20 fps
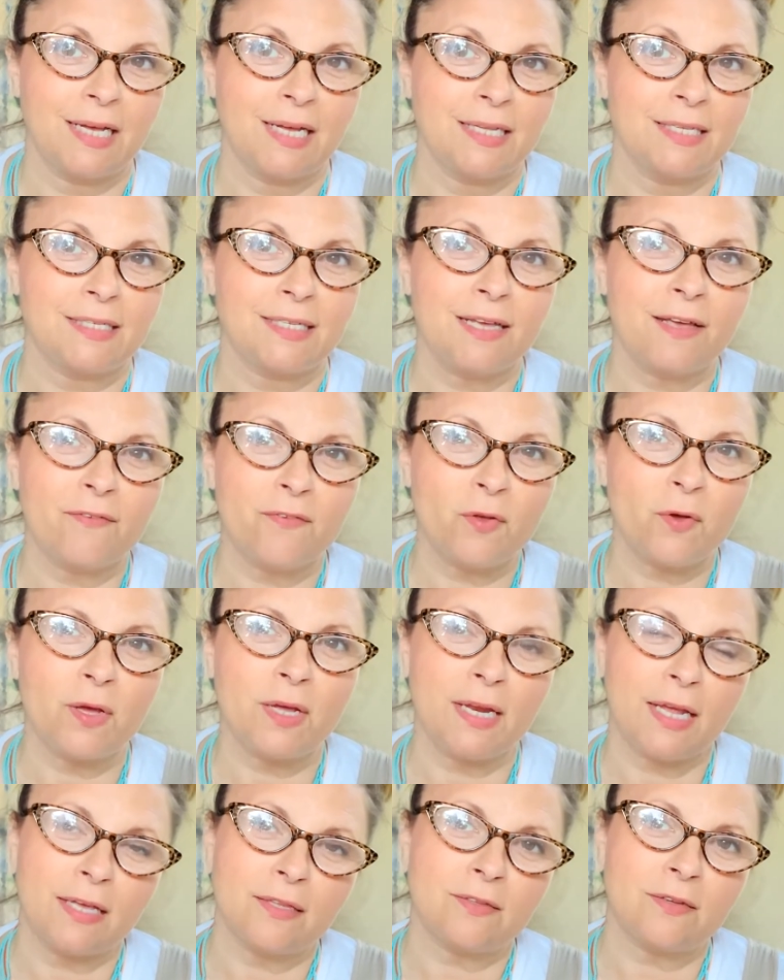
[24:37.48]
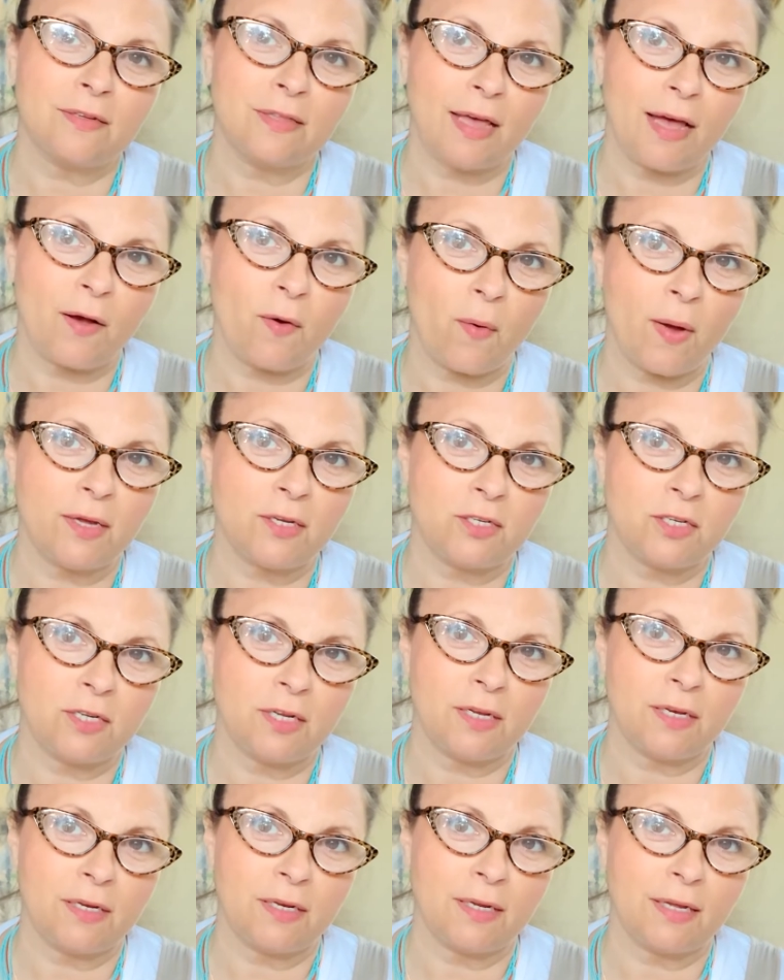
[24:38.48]
See if you can answer that
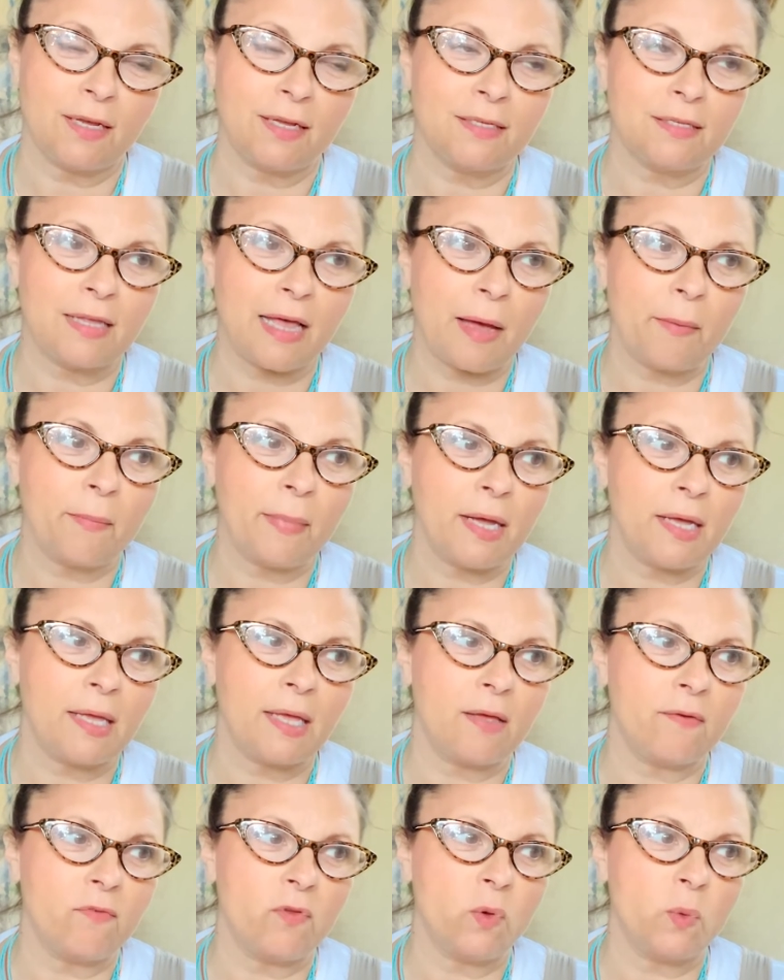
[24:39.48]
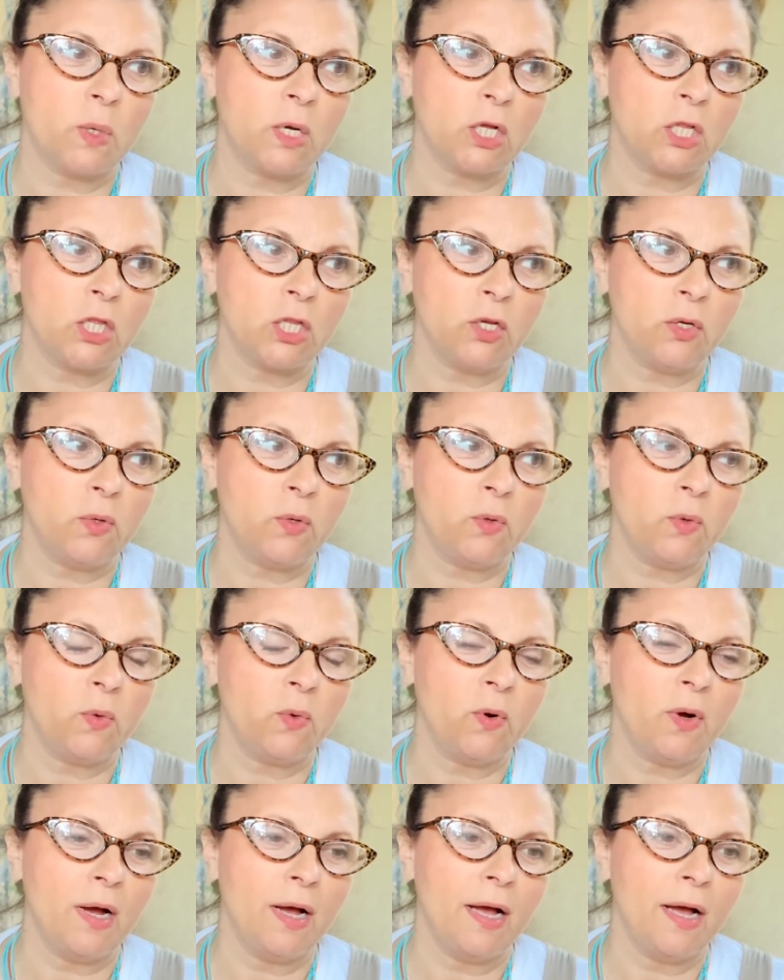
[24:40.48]
question, because that might give you a clue